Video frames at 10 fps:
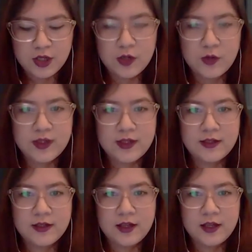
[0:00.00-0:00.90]
that
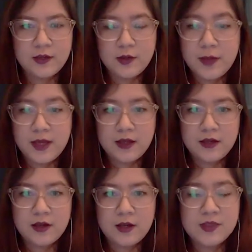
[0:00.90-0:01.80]
they
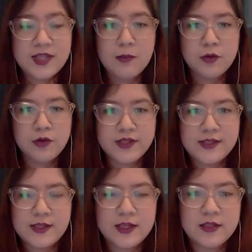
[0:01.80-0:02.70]
remain cyber
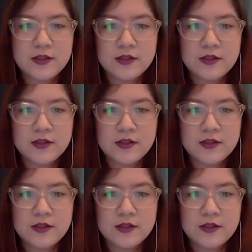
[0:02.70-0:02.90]
resilient?